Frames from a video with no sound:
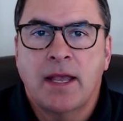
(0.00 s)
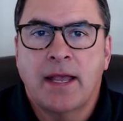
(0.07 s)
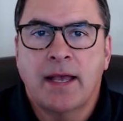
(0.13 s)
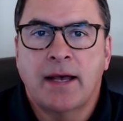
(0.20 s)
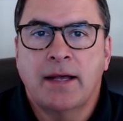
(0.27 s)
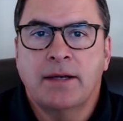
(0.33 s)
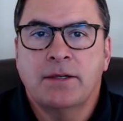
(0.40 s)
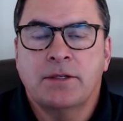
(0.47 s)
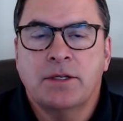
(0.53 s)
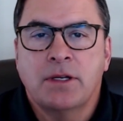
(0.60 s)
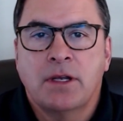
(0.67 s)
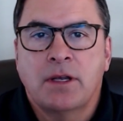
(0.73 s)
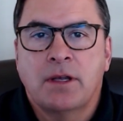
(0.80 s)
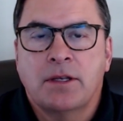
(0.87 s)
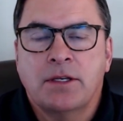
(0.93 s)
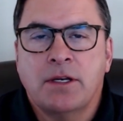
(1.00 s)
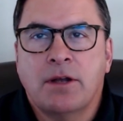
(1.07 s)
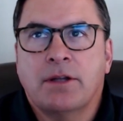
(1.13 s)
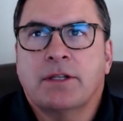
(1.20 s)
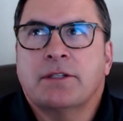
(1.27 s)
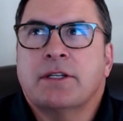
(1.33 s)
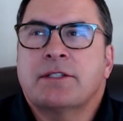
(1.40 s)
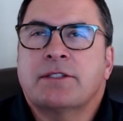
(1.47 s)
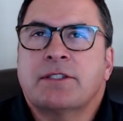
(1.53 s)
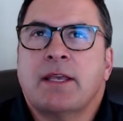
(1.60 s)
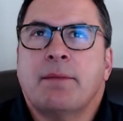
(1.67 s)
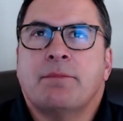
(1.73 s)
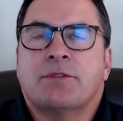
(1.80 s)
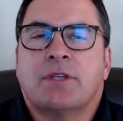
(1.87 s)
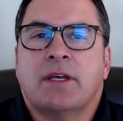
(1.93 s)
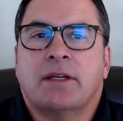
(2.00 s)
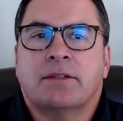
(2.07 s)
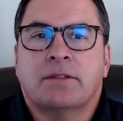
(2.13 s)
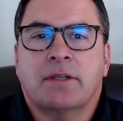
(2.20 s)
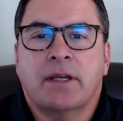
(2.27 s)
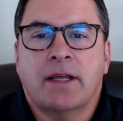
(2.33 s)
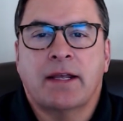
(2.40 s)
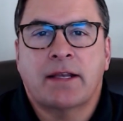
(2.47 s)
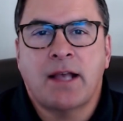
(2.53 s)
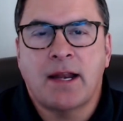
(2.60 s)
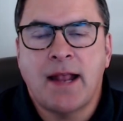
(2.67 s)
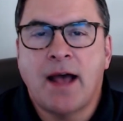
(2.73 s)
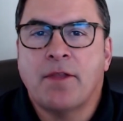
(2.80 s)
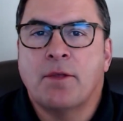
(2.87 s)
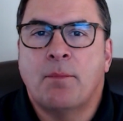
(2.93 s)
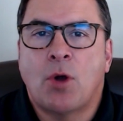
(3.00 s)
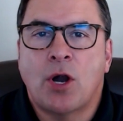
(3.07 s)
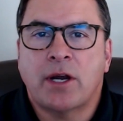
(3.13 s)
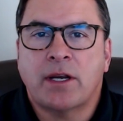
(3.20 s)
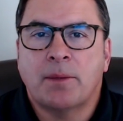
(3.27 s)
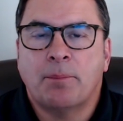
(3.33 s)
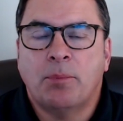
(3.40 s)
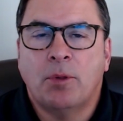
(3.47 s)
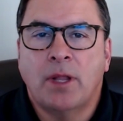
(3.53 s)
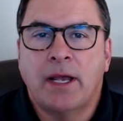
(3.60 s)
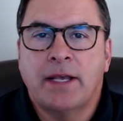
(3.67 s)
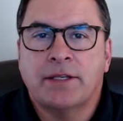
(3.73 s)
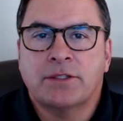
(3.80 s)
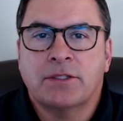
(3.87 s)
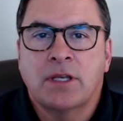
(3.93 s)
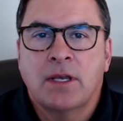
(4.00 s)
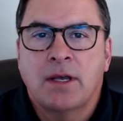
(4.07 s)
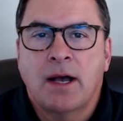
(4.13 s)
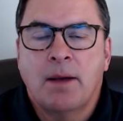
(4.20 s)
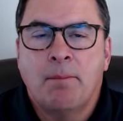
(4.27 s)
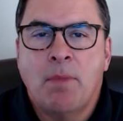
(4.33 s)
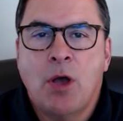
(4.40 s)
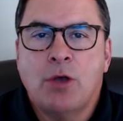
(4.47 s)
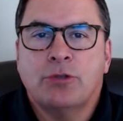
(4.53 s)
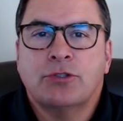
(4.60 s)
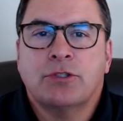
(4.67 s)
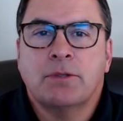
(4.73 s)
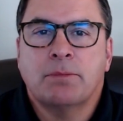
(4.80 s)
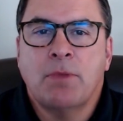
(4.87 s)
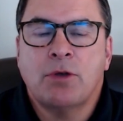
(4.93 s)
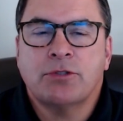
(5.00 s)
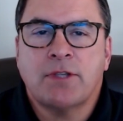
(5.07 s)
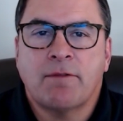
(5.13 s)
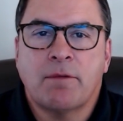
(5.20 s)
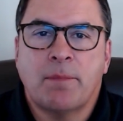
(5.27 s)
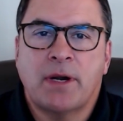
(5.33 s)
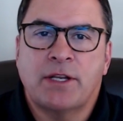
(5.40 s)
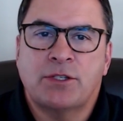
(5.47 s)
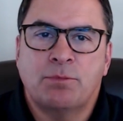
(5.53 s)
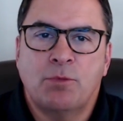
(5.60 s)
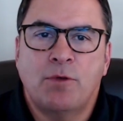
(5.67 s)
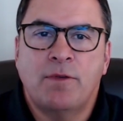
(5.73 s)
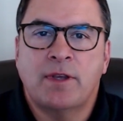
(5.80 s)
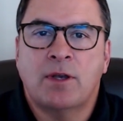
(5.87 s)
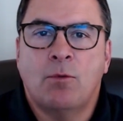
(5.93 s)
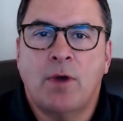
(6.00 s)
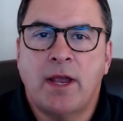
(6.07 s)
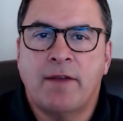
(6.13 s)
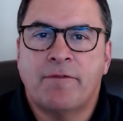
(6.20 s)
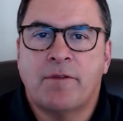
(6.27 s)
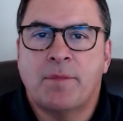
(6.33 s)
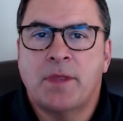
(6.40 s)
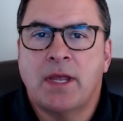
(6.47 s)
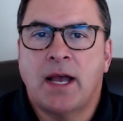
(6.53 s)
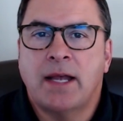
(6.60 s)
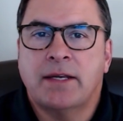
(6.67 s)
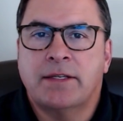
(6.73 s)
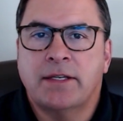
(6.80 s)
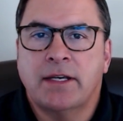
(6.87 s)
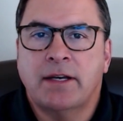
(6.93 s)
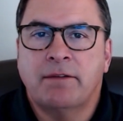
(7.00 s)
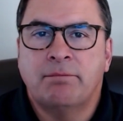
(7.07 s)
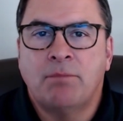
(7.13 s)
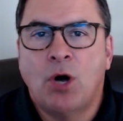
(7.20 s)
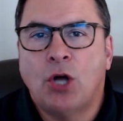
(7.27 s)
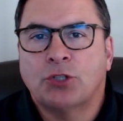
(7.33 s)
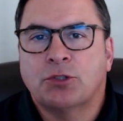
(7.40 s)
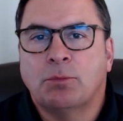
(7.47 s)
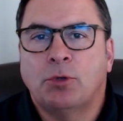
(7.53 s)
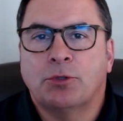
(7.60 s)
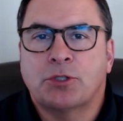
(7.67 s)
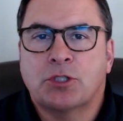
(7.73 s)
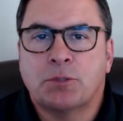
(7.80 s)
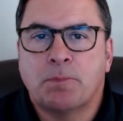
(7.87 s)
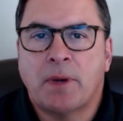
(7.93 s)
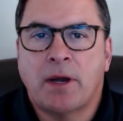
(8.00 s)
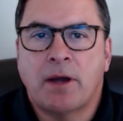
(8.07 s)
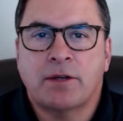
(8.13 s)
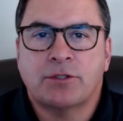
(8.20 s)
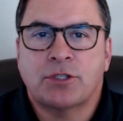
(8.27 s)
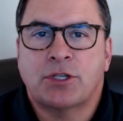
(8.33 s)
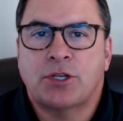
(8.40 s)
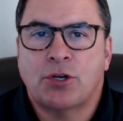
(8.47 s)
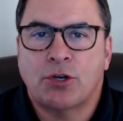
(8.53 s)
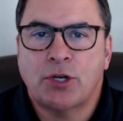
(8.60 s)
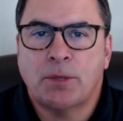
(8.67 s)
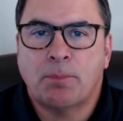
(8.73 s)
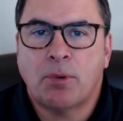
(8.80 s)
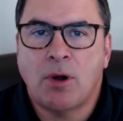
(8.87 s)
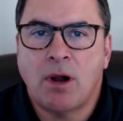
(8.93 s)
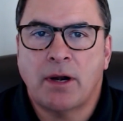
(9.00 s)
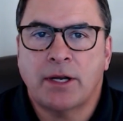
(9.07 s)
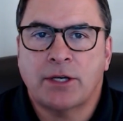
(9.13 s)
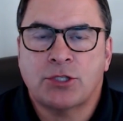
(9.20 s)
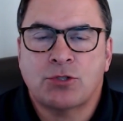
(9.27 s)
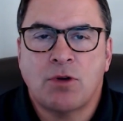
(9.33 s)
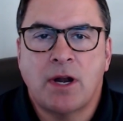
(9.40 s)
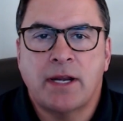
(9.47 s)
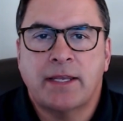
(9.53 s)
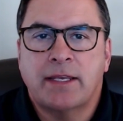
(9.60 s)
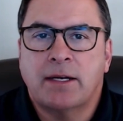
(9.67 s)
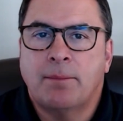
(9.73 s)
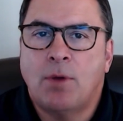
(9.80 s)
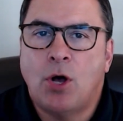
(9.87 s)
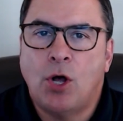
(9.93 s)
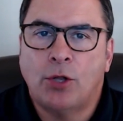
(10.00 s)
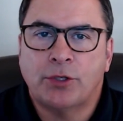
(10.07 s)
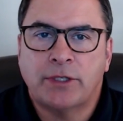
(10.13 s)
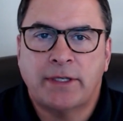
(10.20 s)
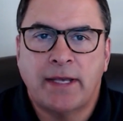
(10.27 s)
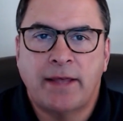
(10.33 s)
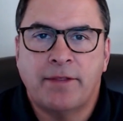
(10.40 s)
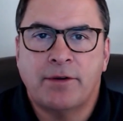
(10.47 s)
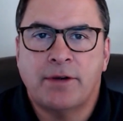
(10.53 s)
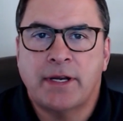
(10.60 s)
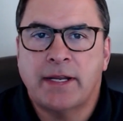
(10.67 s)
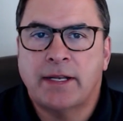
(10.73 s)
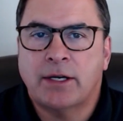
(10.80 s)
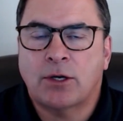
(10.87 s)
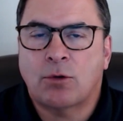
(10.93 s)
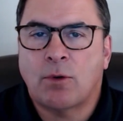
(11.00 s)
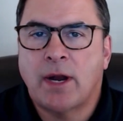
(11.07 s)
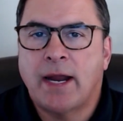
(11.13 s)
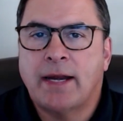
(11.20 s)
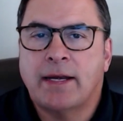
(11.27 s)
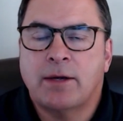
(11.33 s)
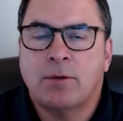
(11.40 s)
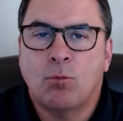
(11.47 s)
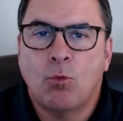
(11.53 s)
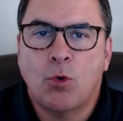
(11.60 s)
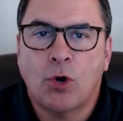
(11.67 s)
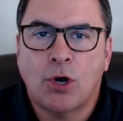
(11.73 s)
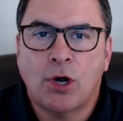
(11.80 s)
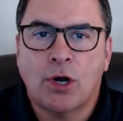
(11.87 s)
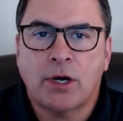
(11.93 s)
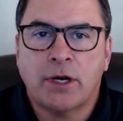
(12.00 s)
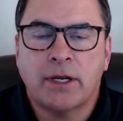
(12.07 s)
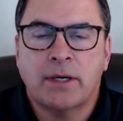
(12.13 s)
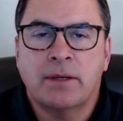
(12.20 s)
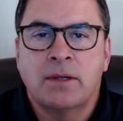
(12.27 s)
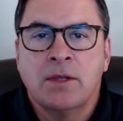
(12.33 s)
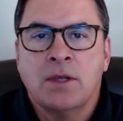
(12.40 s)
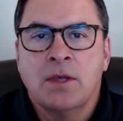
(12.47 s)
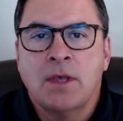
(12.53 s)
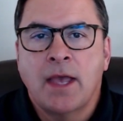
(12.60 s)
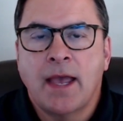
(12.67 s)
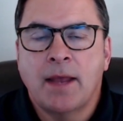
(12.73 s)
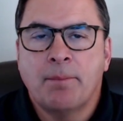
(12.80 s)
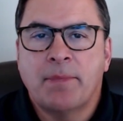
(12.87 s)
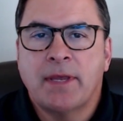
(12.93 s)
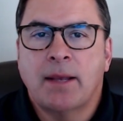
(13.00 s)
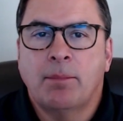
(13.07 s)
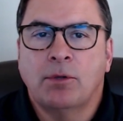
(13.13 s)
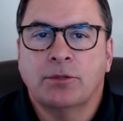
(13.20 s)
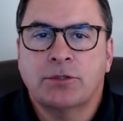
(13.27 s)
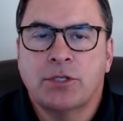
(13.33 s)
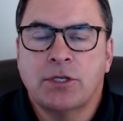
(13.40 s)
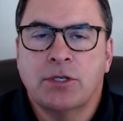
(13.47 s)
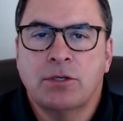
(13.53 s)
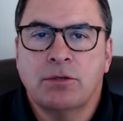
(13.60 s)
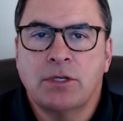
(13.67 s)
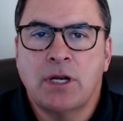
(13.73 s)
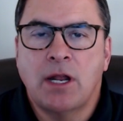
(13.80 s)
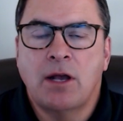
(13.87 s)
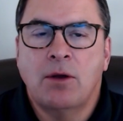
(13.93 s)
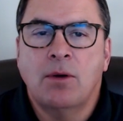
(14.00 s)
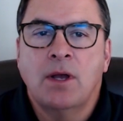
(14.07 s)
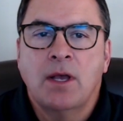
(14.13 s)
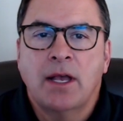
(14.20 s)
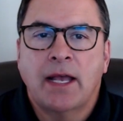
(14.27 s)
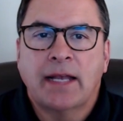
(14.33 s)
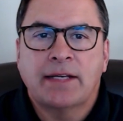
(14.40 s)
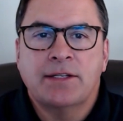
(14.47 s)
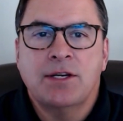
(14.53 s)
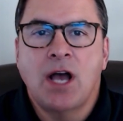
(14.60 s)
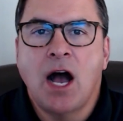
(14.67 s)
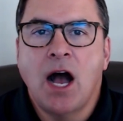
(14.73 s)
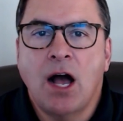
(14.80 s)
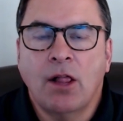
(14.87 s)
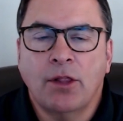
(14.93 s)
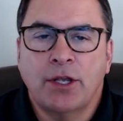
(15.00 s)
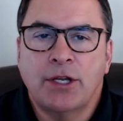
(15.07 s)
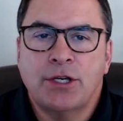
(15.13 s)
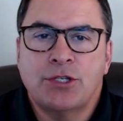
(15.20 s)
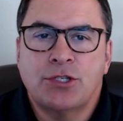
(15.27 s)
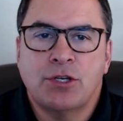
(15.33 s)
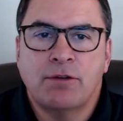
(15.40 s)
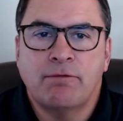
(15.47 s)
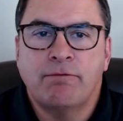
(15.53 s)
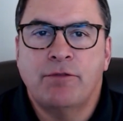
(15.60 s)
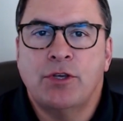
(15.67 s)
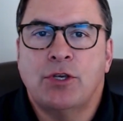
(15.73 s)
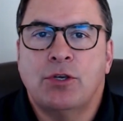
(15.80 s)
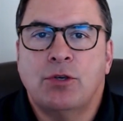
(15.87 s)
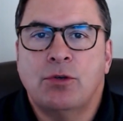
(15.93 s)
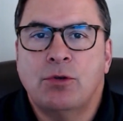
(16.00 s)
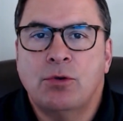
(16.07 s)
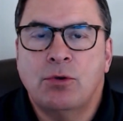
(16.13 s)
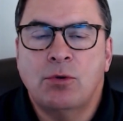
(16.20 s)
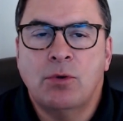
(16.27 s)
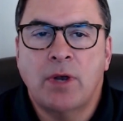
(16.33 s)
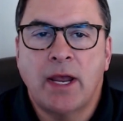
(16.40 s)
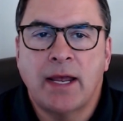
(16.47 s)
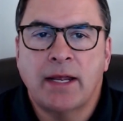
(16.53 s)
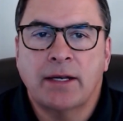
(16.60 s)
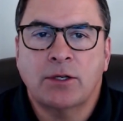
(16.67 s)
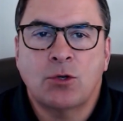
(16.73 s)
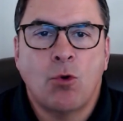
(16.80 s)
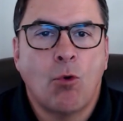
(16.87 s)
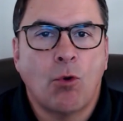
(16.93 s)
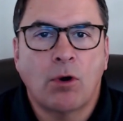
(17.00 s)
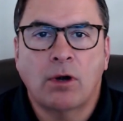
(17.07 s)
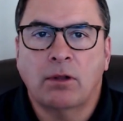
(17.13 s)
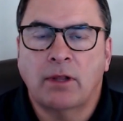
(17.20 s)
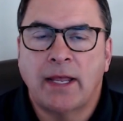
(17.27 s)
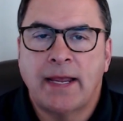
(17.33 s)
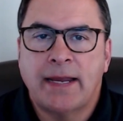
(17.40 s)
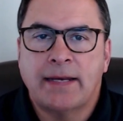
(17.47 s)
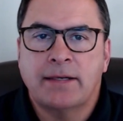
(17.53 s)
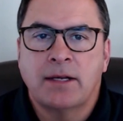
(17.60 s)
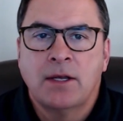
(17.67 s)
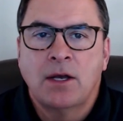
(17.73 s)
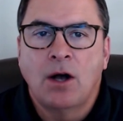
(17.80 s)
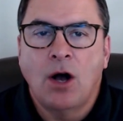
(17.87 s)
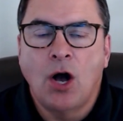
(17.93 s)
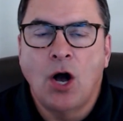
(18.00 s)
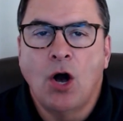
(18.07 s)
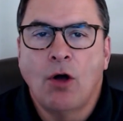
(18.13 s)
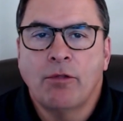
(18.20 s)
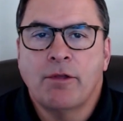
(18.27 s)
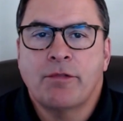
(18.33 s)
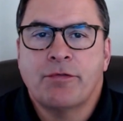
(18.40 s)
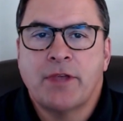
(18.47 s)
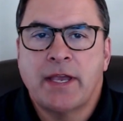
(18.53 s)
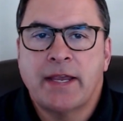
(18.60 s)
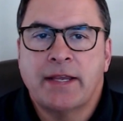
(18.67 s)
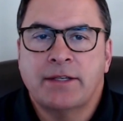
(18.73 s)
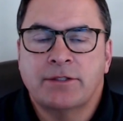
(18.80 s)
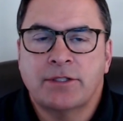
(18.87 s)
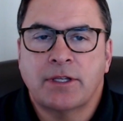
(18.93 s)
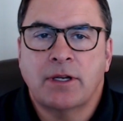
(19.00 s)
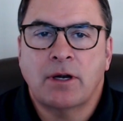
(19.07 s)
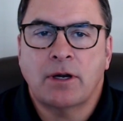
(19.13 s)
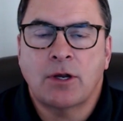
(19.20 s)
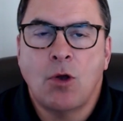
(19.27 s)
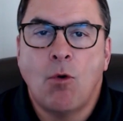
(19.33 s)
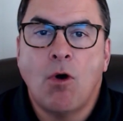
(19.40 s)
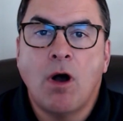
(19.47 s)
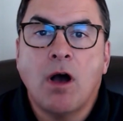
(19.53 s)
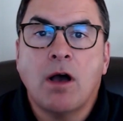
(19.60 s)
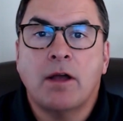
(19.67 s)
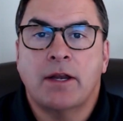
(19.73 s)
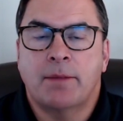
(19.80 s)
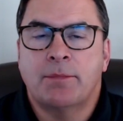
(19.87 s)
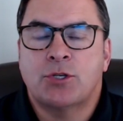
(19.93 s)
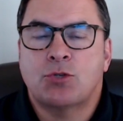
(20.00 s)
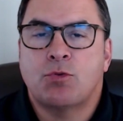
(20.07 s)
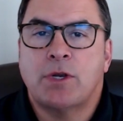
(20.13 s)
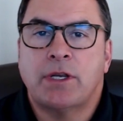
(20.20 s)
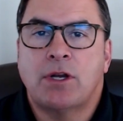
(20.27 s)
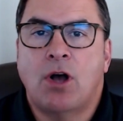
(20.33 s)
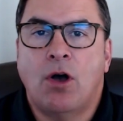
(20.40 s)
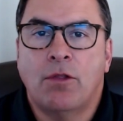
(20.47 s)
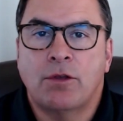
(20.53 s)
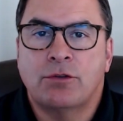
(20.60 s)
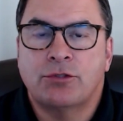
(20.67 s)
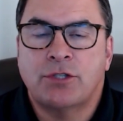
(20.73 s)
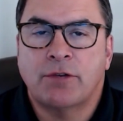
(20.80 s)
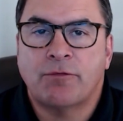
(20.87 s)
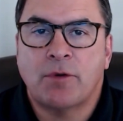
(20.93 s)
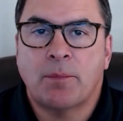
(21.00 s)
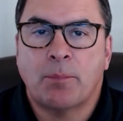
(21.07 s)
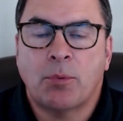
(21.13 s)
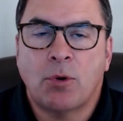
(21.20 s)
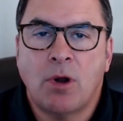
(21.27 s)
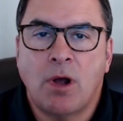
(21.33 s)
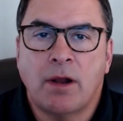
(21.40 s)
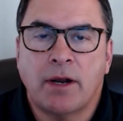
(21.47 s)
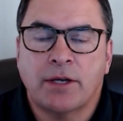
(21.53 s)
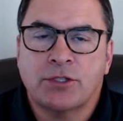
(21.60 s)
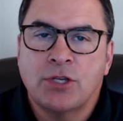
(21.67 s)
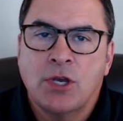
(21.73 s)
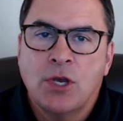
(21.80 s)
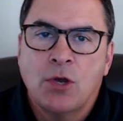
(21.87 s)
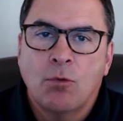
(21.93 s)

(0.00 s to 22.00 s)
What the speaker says: and it seems that it kind of out in the marketplace, most everybody's moving away from the idea of multiple disparate security products, trying to get them all together and integrate and work and be able to acknowledge and view and correlate all the things that go on in between all those different products.